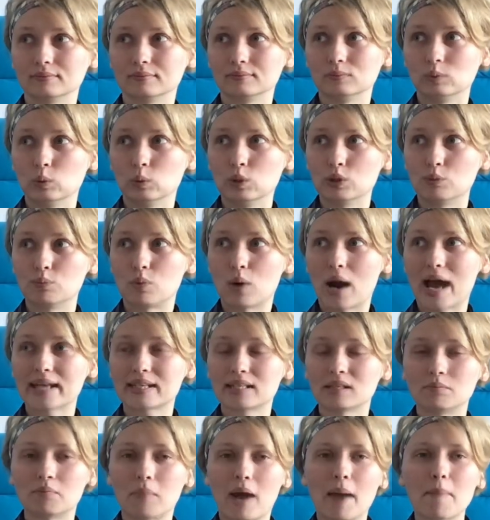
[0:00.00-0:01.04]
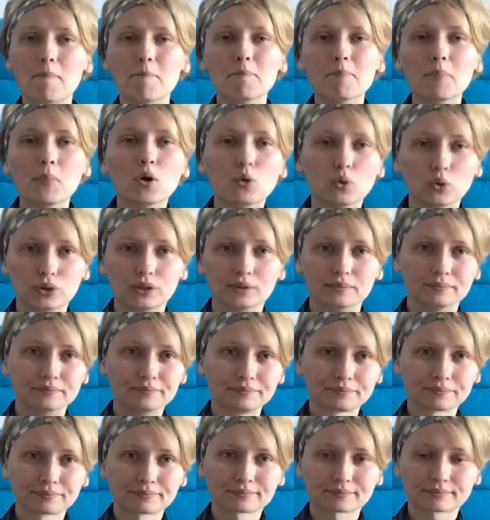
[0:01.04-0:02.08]
would brighten my mood
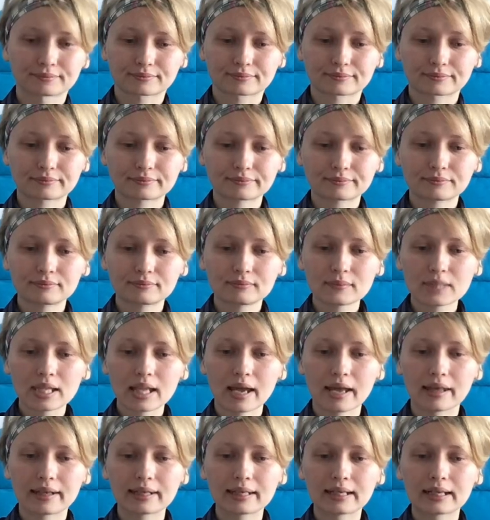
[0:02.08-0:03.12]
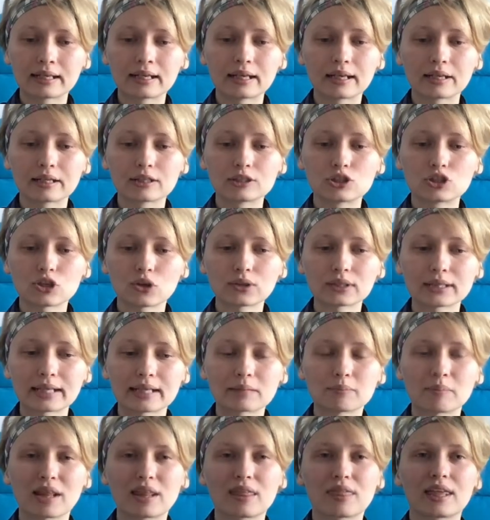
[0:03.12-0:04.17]
and uh, don't
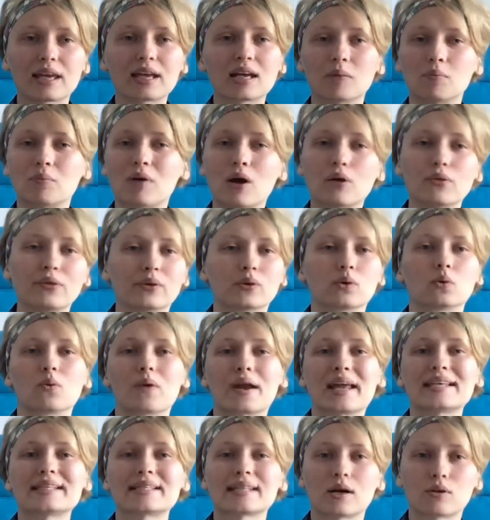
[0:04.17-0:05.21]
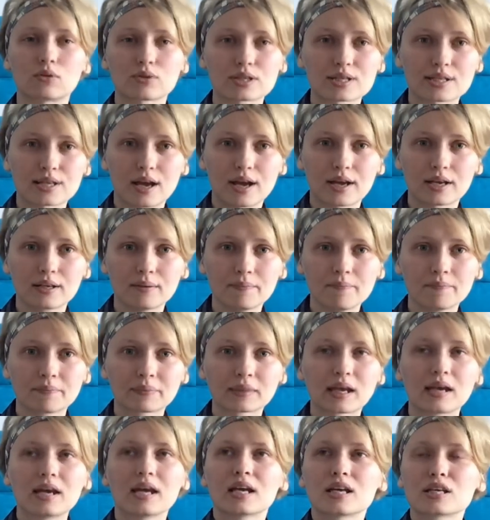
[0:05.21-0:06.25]
let me think about the grays outside.
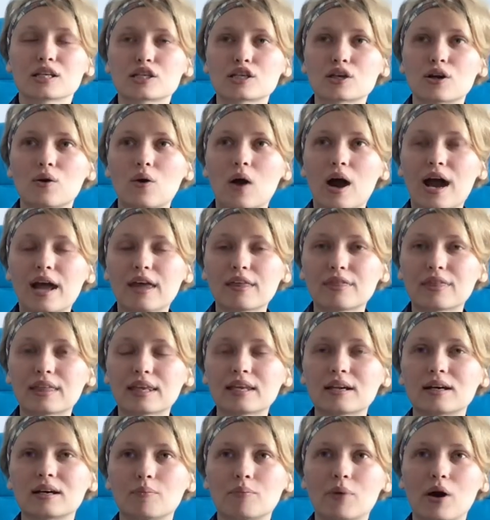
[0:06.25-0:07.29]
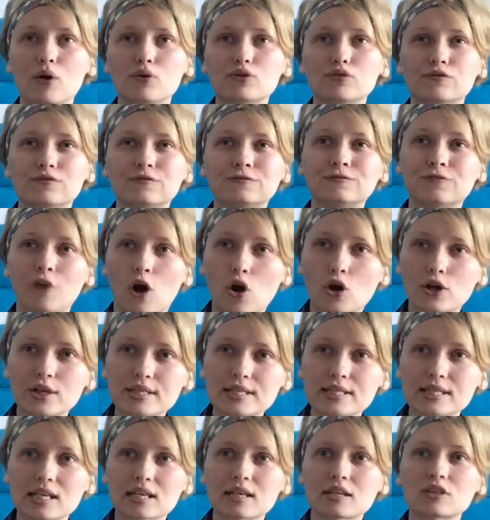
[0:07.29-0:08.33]
So I think about
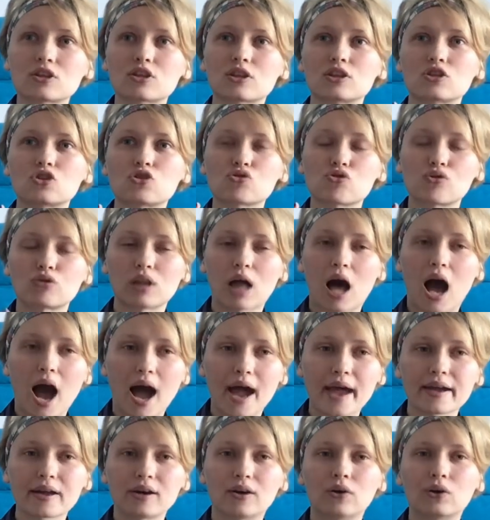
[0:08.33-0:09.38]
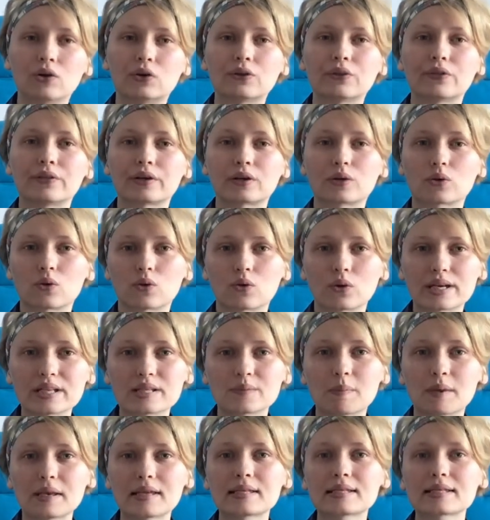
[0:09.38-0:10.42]
focusing the July on the
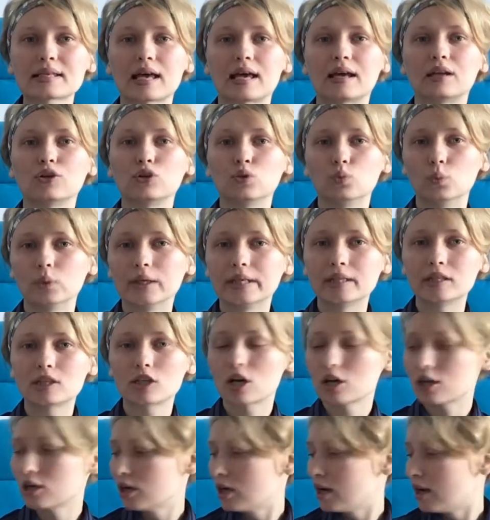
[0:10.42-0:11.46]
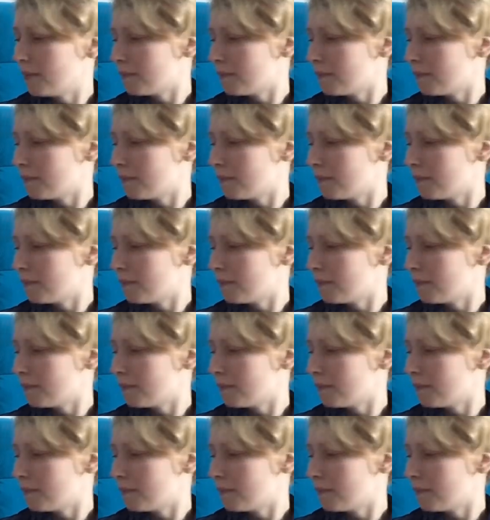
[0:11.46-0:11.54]
Christmas and the winter.